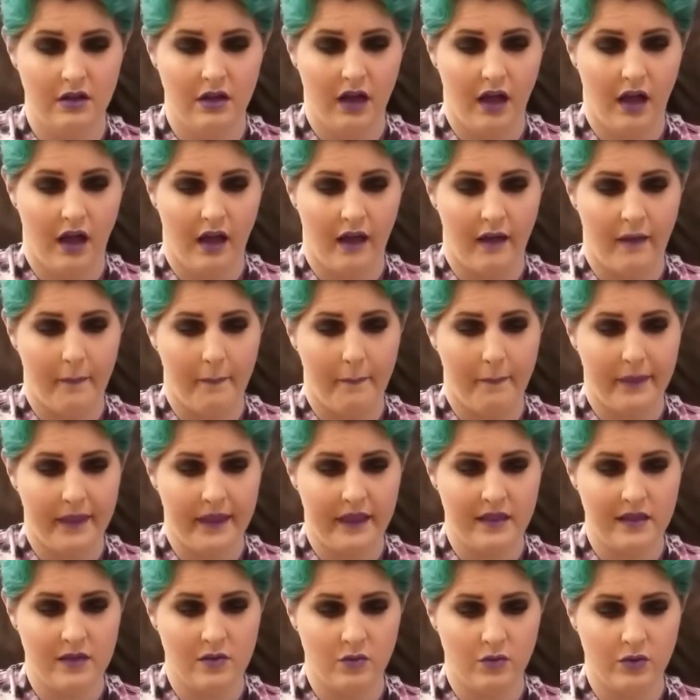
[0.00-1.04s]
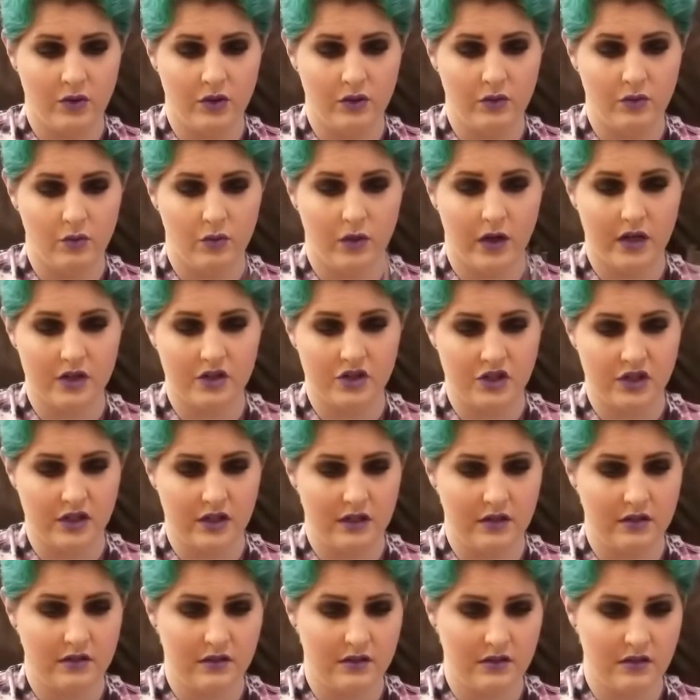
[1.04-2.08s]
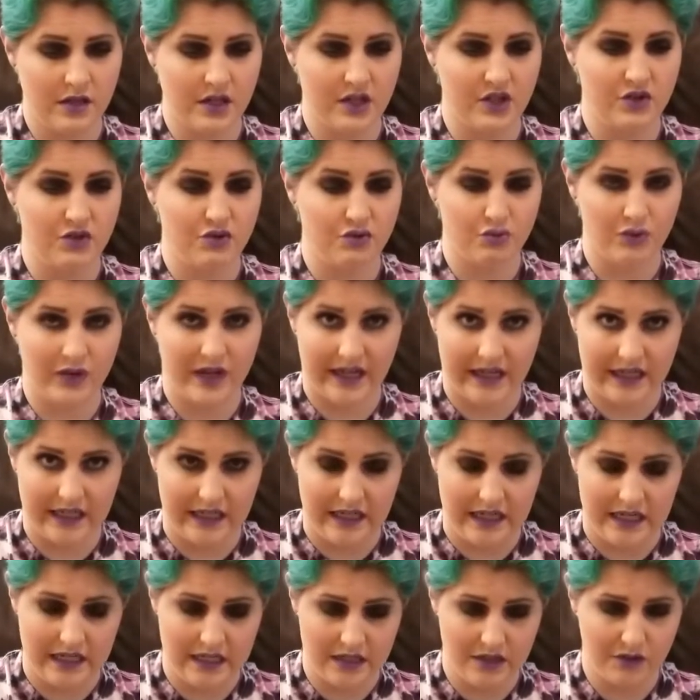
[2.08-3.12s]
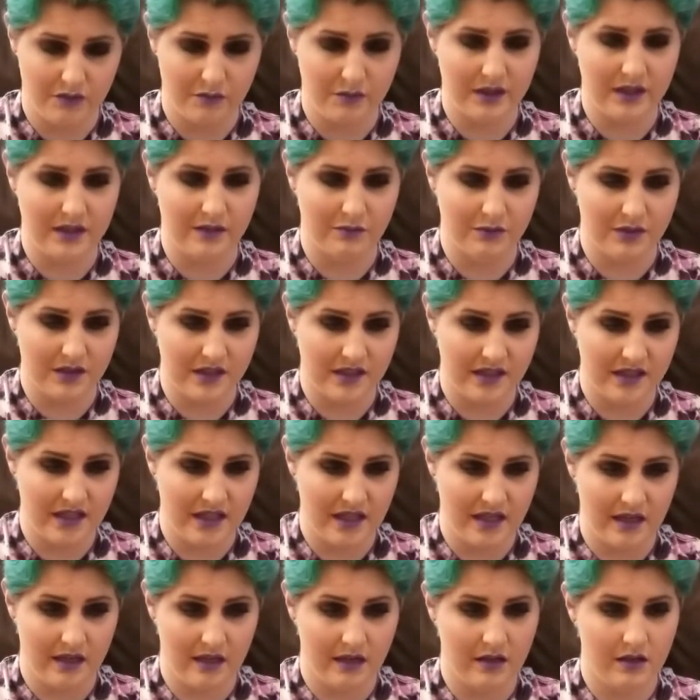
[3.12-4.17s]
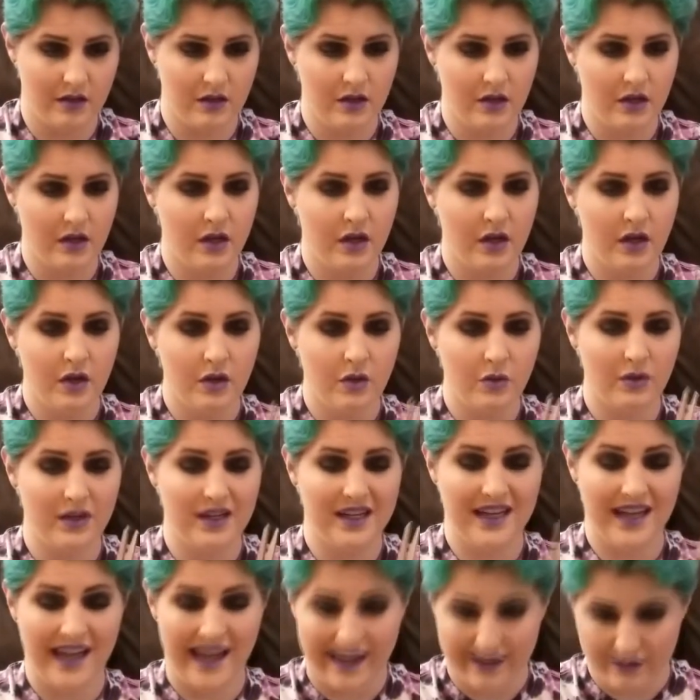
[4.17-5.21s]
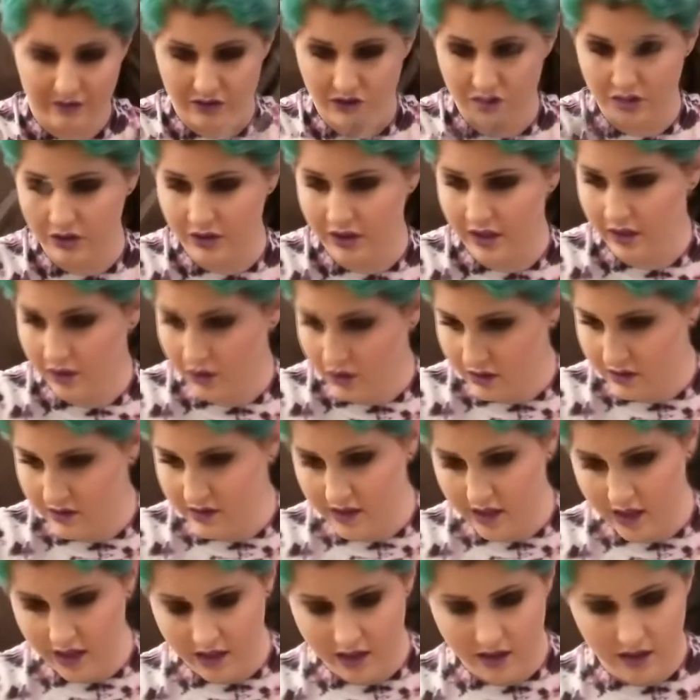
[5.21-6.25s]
And then when you wash it and dry it, you'll be able to see what it actually looks like.